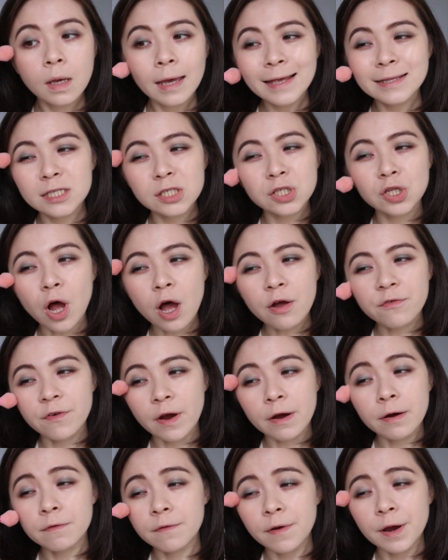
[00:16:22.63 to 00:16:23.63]
It's not
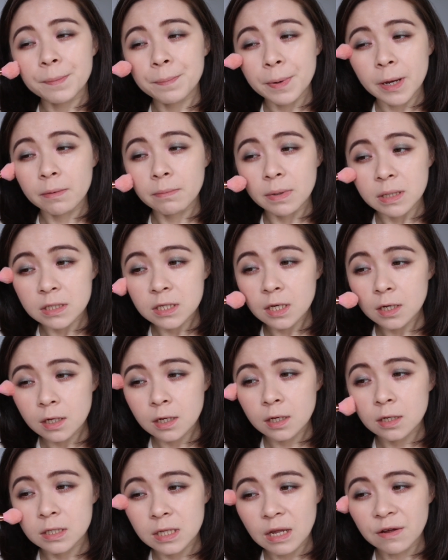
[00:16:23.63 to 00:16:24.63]
very, very
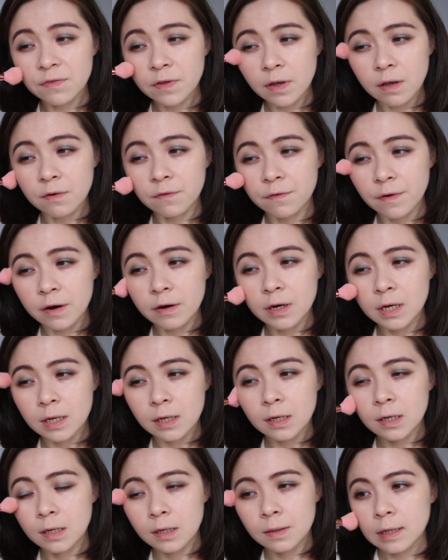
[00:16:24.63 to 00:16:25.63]
pigmented. It's definitely a
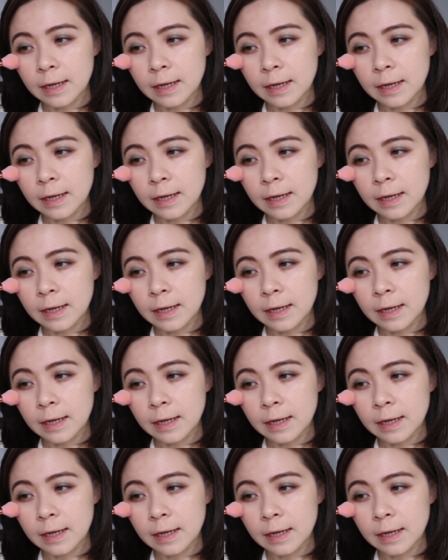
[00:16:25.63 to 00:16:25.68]
very,